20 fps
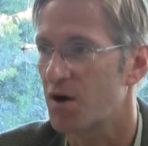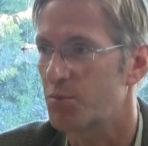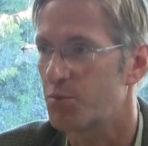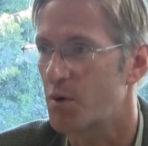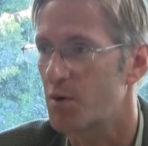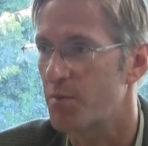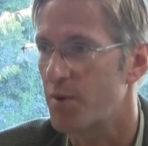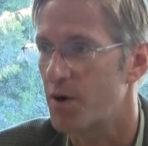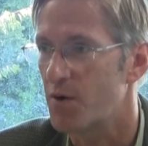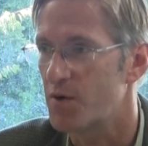
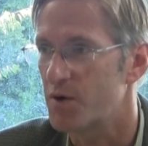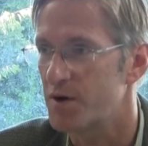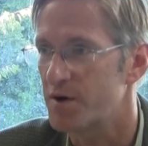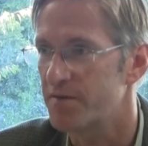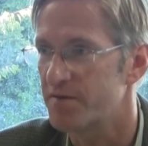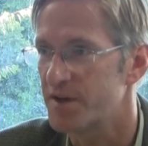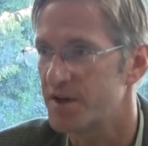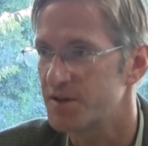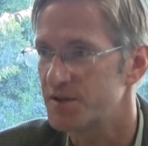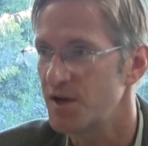proponent
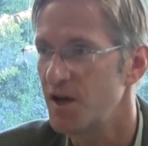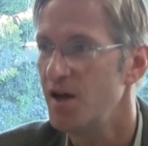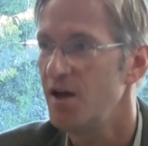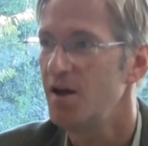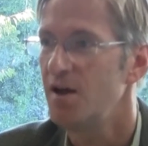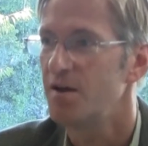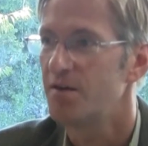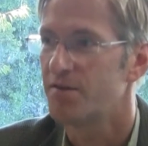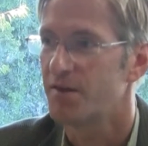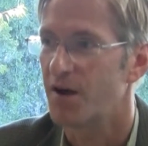of this.
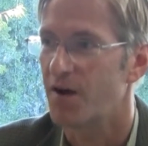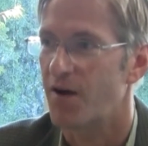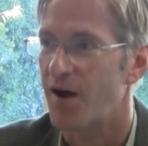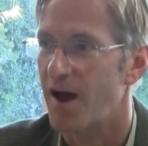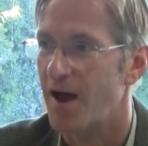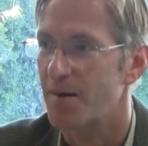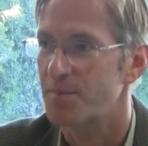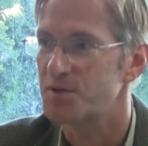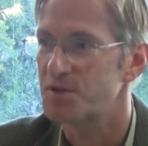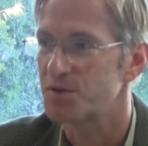They are
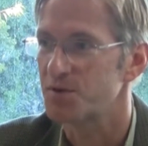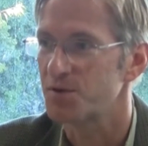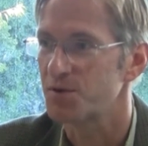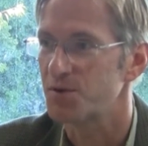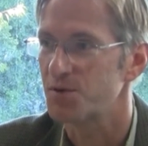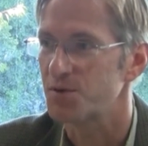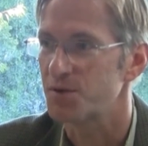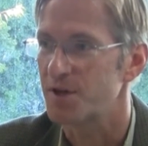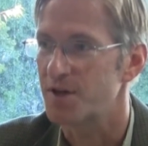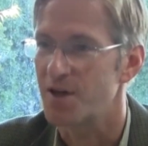
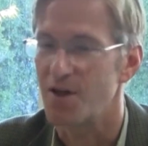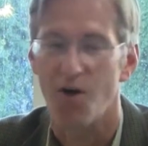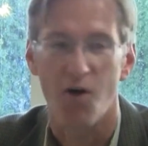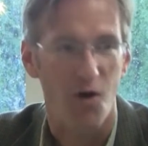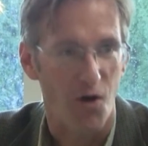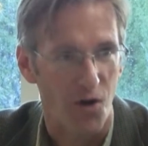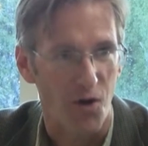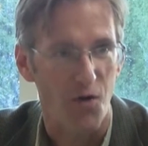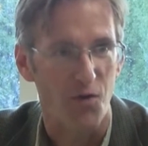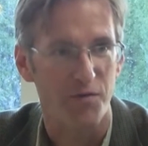absolutely
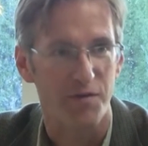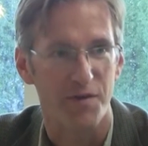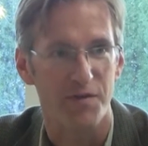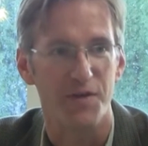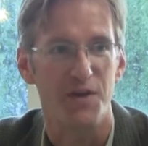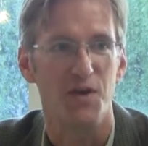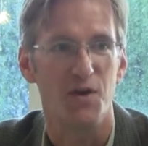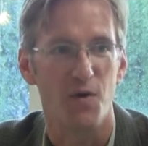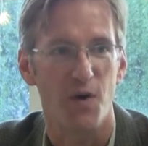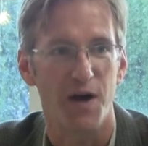all over
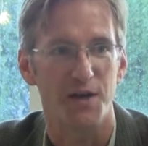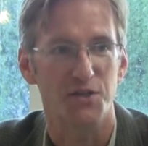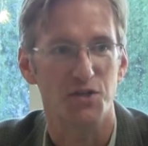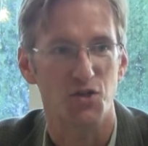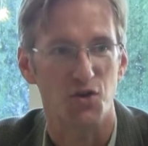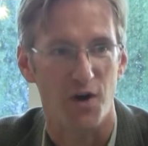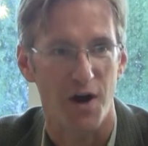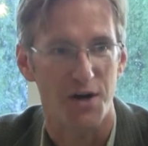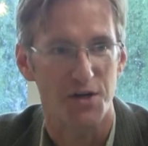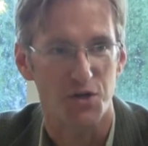the U.S.
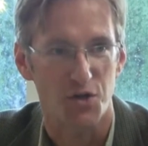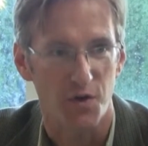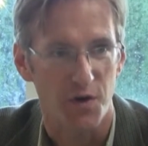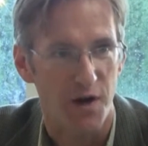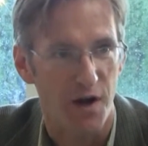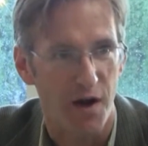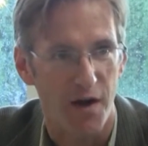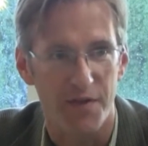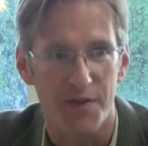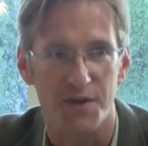
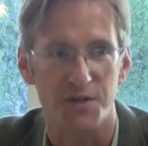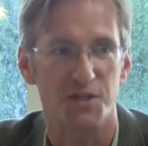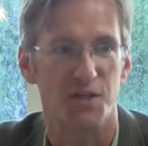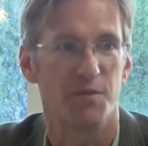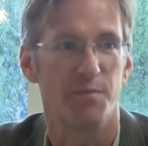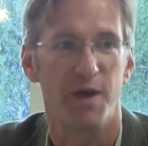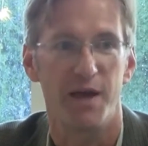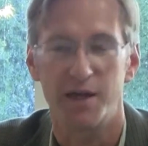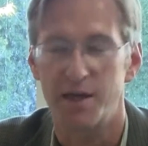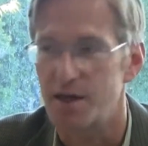Treasury on this
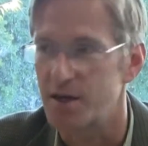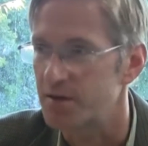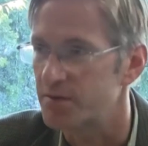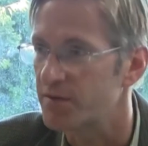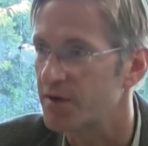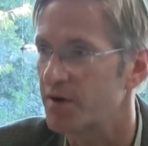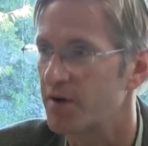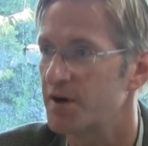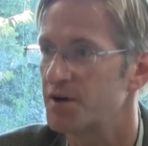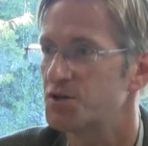and making
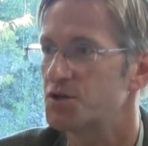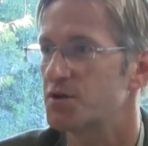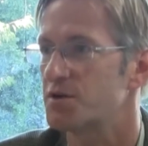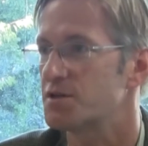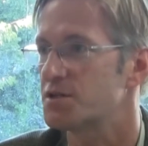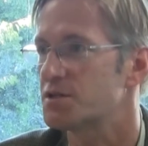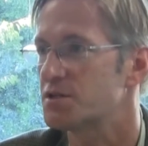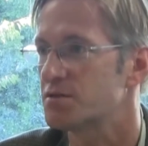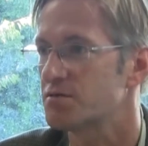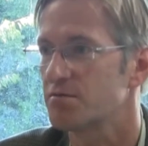their
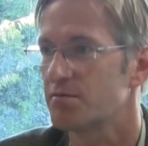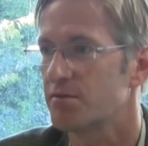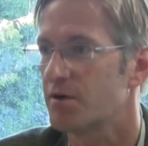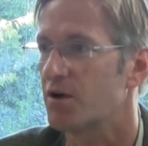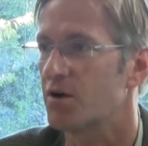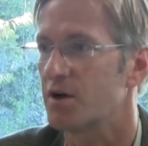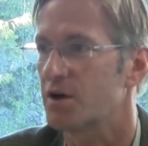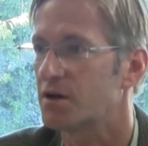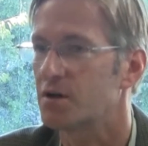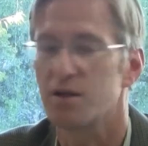interests
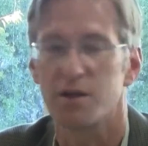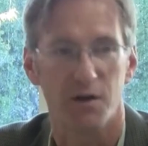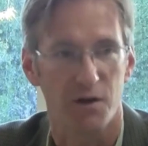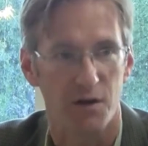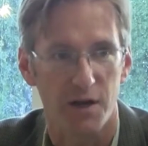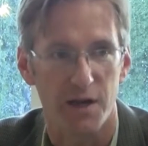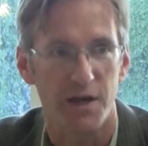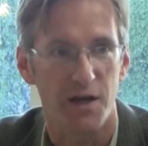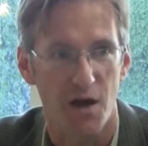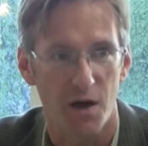very
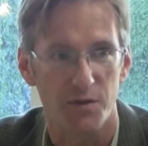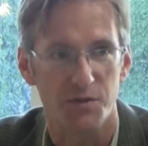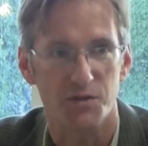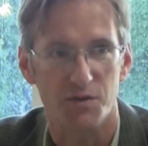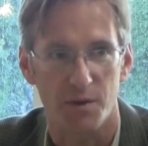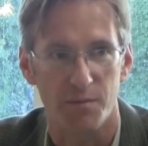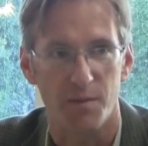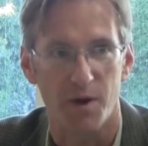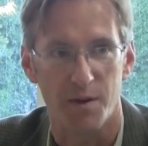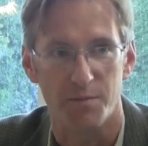clearly known.
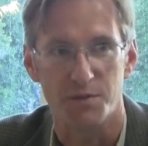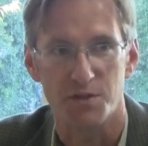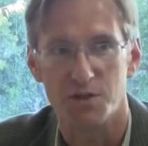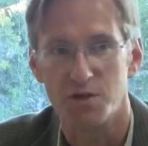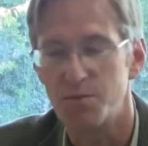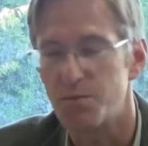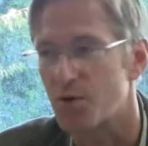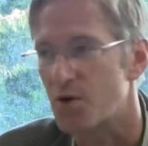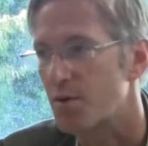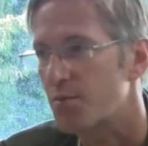So I'm
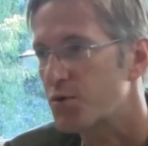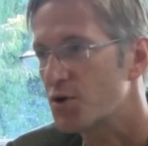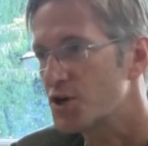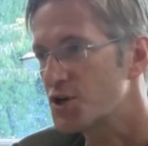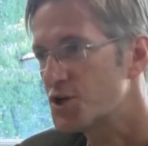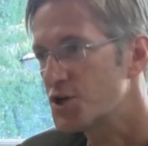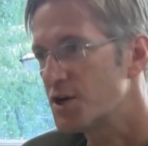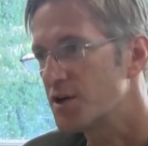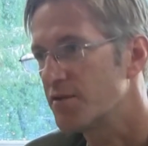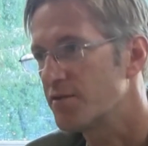super
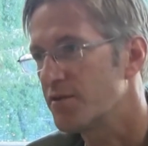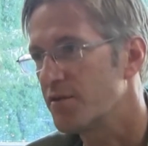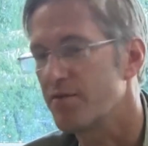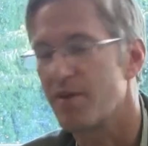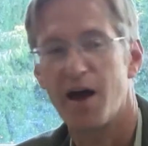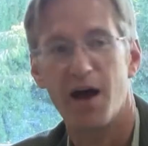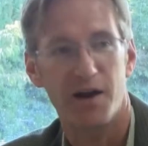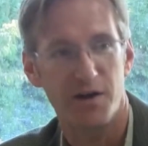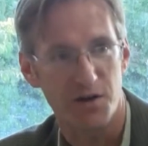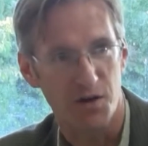appreciative of
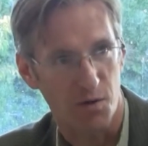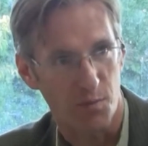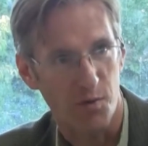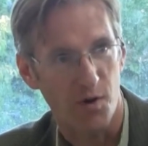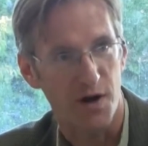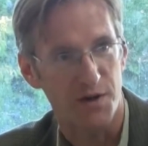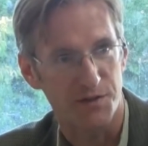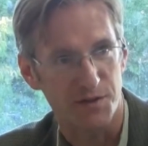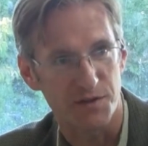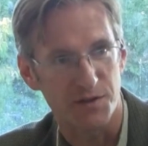that. Your
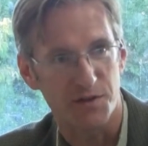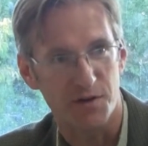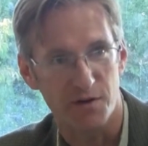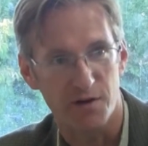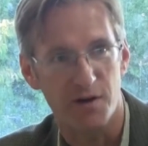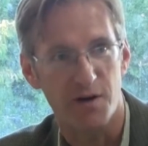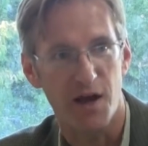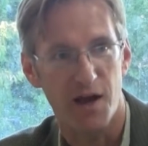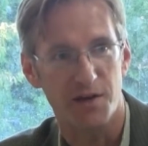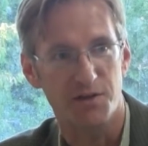presence here
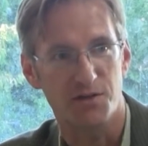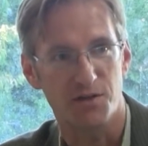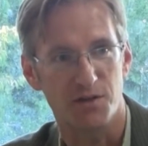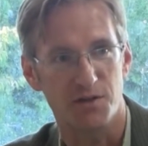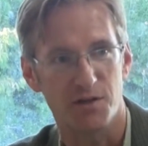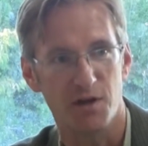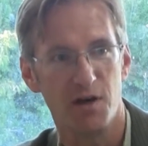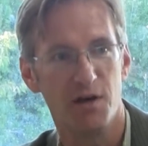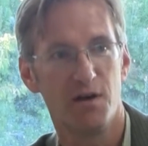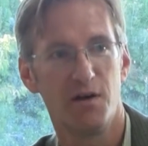today is
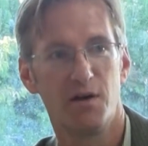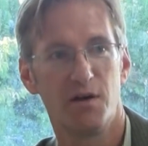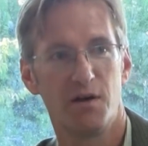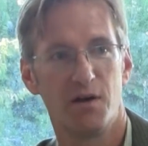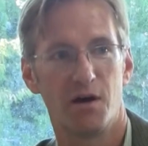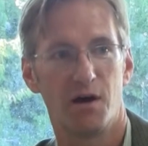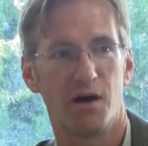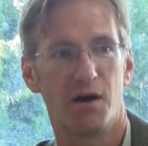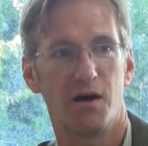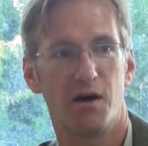just
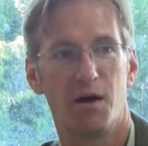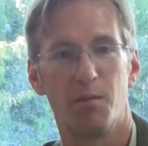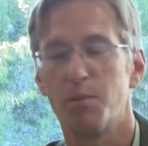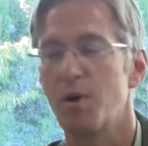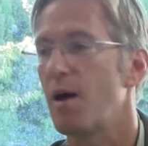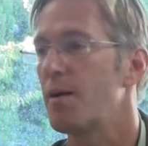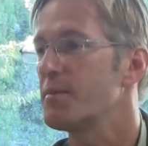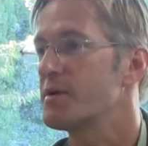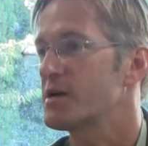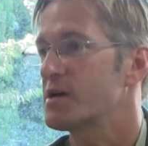
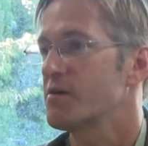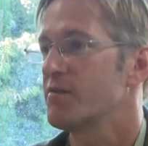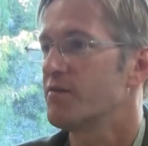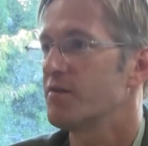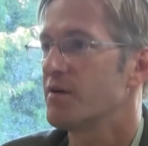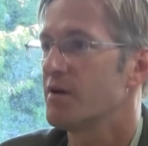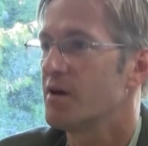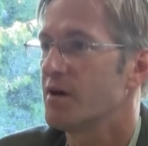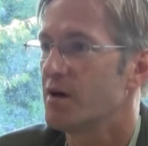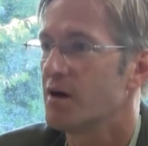emblematic
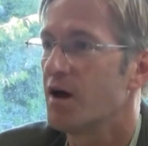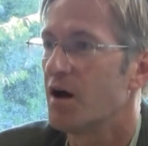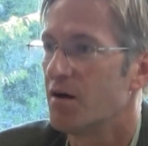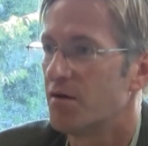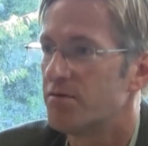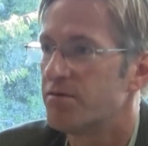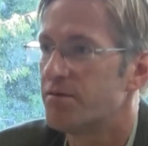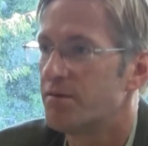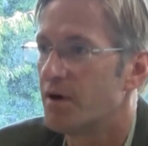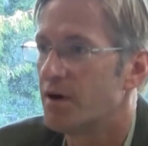
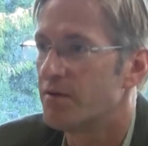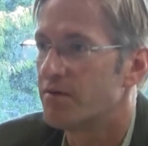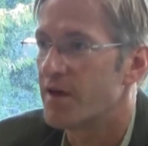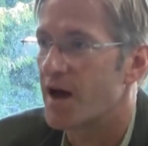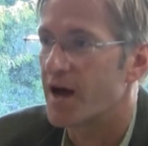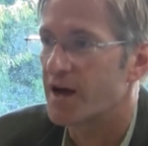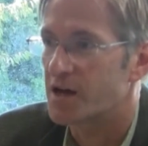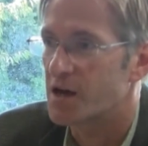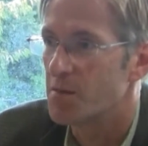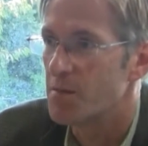of
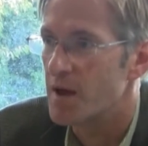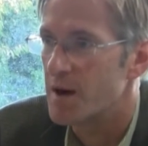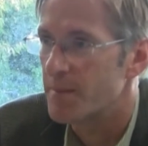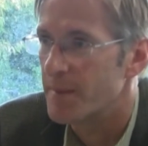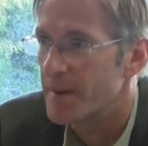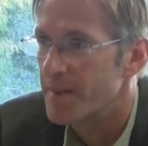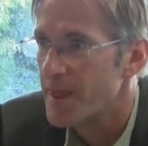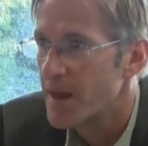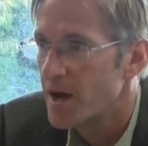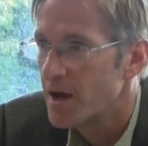that commitment.